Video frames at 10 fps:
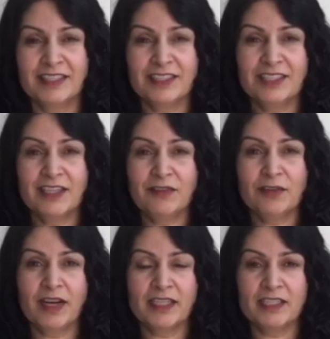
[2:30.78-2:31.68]
Just to give you
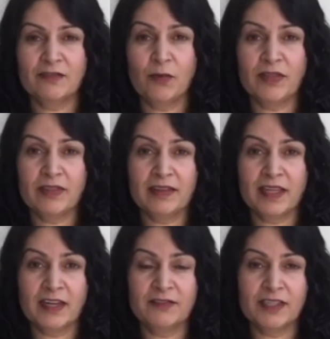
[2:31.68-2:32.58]
an idea of one thing
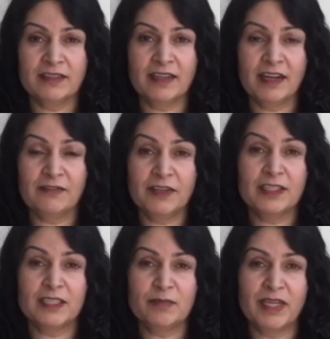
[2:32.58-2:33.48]
that I've done that I felt
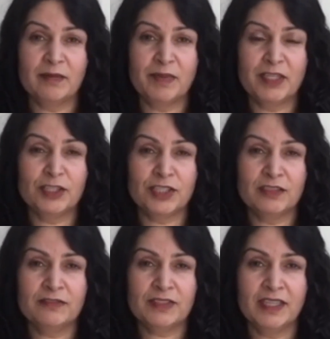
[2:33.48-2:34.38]
has made a big
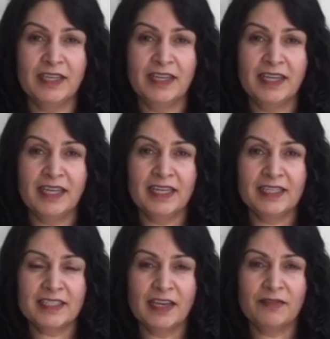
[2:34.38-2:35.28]
shift
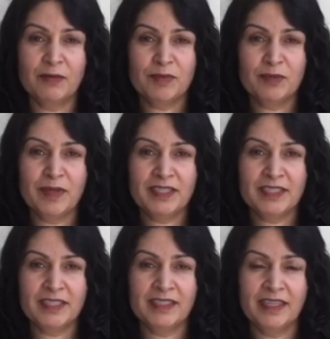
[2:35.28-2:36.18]
is I've
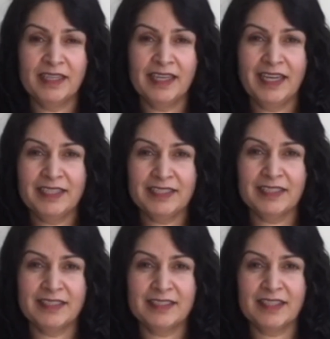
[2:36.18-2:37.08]
implemented
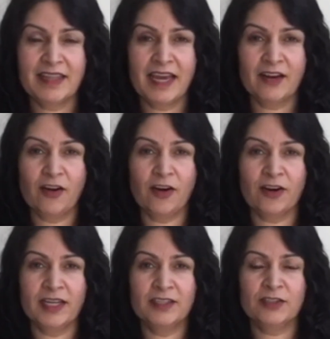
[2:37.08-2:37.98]
cases that
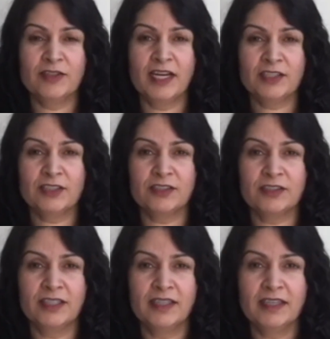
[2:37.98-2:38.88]
are
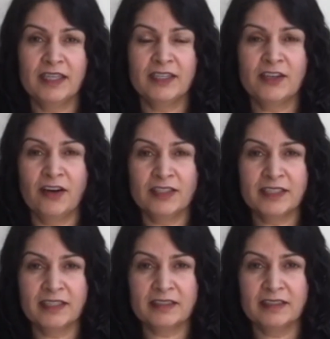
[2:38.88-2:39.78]
international in
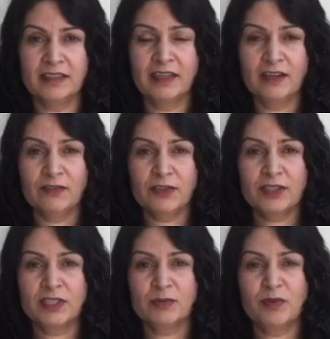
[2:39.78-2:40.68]
content,
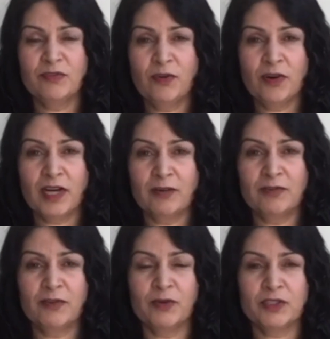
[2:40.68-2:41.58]
versus before I
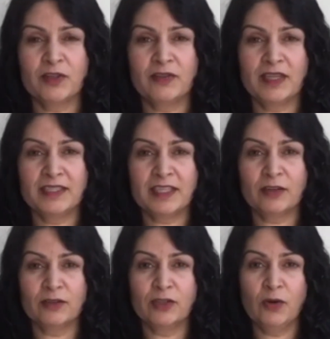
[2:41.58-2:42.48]
would focus on things that
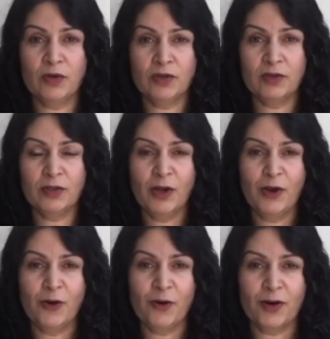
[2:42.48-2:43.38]
are local
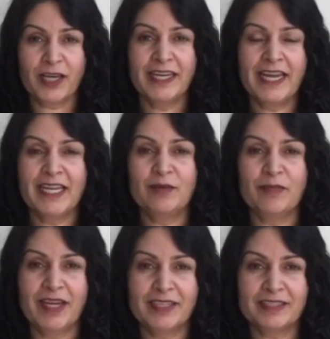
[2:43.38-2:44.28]
or Canadian
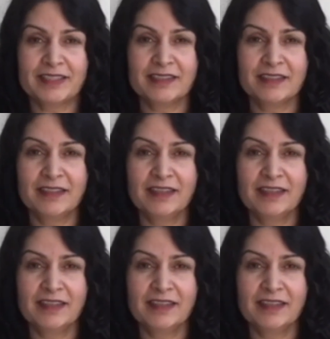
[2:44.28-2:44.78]
based.